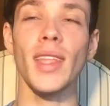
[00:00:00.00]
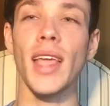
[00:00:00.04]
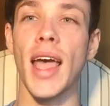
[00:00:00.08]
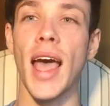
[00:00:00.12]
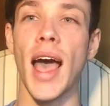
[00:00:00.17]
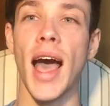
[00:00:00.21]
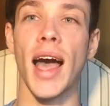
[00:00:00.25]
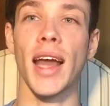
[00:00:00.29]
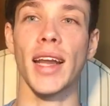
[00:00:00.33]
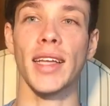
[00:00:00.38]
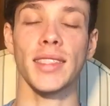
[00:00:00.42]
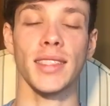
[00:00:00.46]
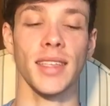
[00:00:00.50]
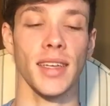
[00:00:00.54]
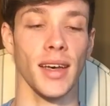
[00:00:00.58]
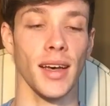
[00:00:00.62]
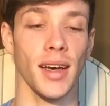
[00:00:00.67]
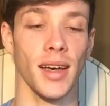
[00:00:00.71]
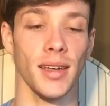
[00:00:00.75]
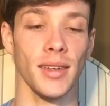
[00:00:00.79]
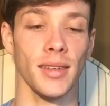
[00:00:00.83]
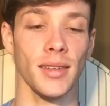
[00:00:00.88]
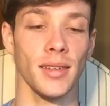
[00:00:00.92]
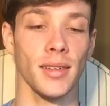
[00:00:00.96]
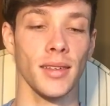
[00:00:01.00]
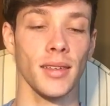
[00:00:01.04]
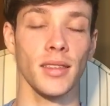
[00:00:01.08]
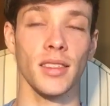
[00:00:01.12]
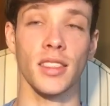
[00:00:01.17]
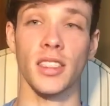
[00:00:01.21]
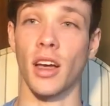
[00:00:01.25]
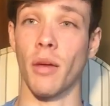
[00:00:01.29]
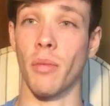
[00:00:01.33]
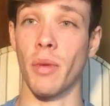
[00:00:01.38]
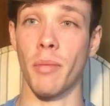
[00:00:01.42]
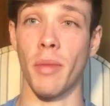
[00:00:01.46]
And it's her. She's
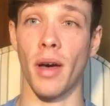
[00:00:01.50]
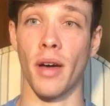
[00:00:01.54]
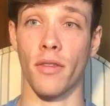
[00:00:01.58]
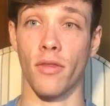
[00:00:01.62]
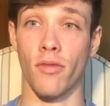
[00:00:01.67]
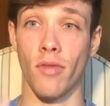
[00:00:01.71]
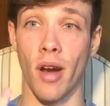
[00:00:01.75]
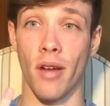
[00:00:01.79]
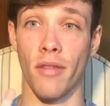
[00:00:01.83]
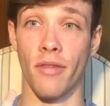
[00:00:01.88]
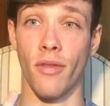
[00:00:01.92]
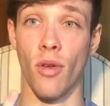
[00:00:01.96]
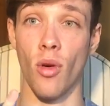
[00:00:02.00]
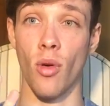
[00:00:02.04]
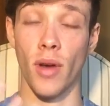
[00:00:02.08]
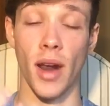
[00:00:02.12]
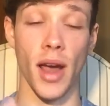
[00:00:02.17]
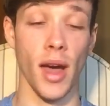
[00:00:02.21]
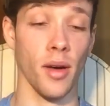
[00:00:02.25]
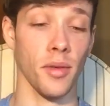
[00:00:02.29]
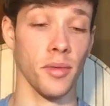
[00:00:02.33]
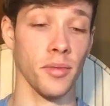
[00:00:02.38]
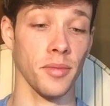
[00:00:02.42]
coming back for round 4 now.